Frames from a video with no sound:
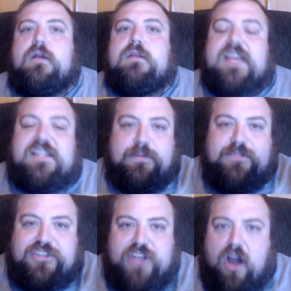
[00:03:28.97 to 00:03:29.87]
That's
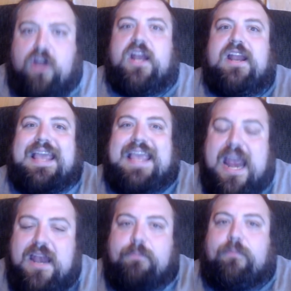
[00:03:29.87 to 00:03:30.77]
absurd, and
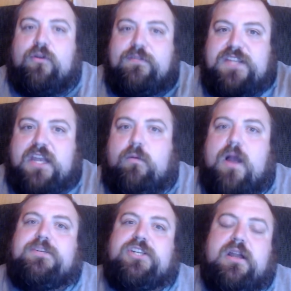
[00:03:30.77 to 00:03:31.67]
again, it proves the
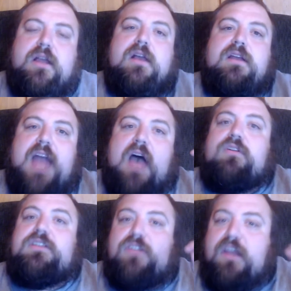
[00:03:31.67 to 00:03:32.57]
corruption.
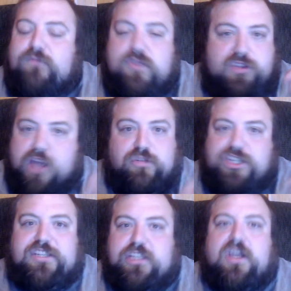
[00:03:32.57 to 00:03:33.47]
Now, if, don't
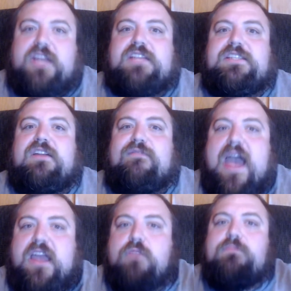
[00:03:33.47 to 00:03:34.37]
just look at this in a
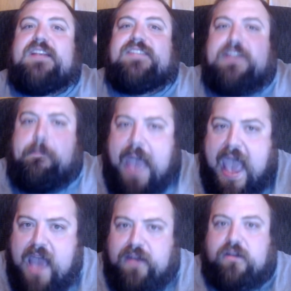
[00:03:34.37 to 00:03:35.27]
vacuum. This is a
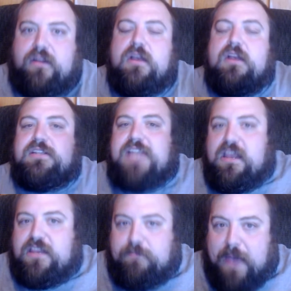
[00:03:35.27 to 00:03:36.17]
pattern. Take
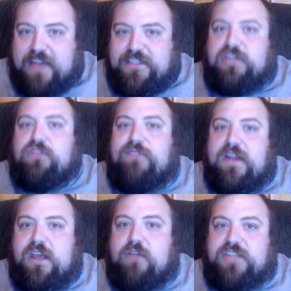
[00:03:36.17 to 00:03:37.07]
the past two
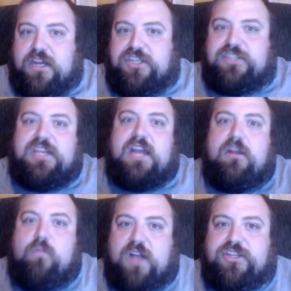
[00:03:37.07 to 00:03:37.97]
videos I just did
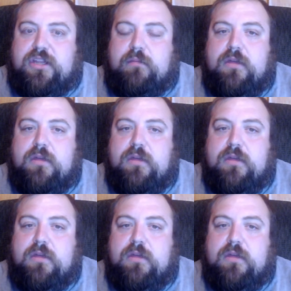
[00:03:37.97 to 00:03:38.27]
and watch them.